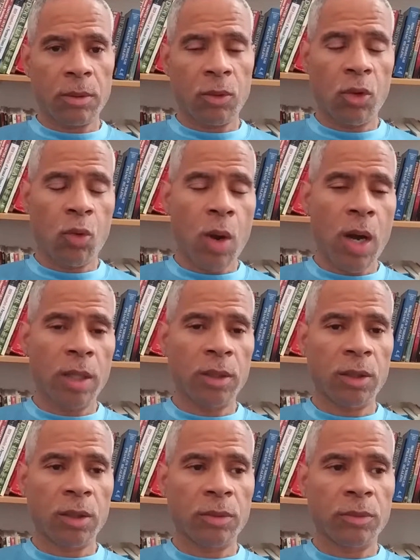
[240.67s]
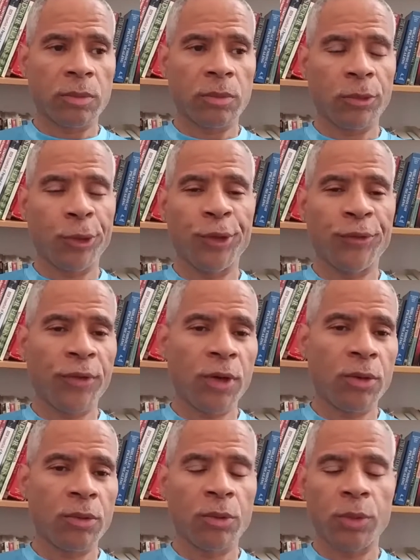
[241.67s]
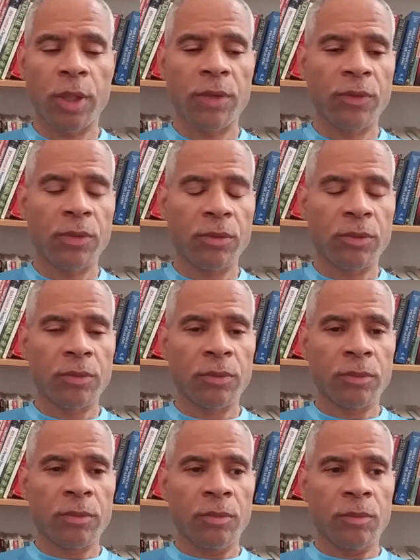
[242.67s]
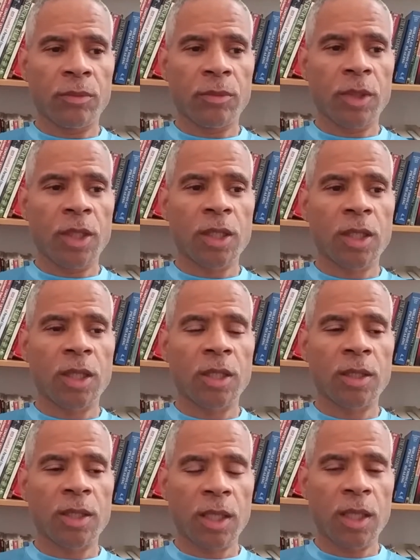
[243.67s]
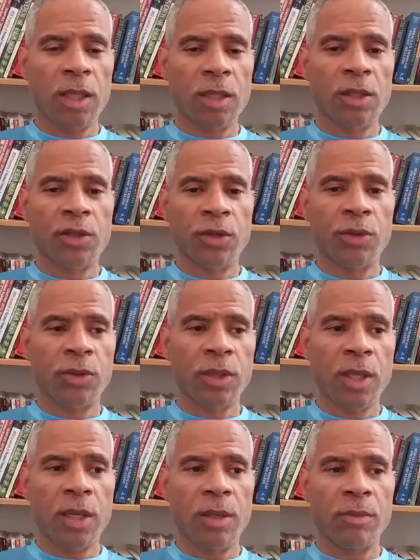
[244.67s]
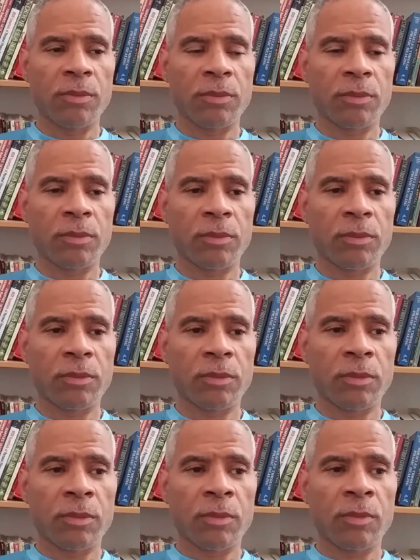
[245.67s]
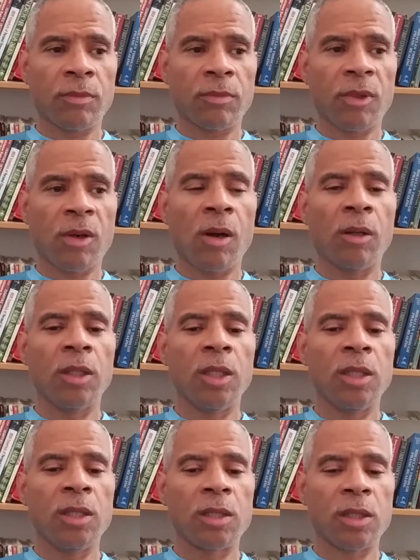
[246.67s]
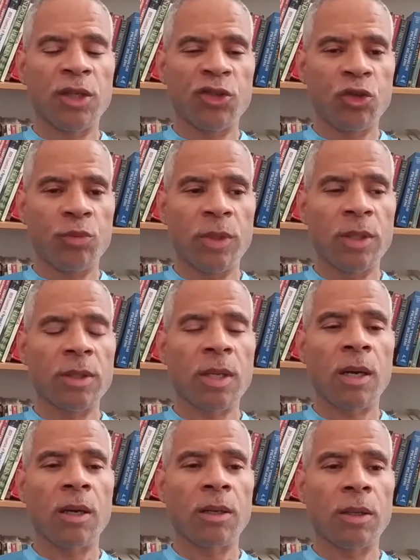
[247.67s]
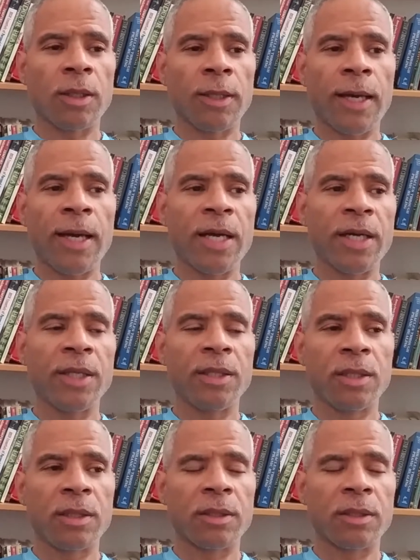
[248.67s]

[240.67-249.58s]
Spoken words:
or watch or your phone or whatever, and it's going to say it's a certain time. All of these instruments are aligned,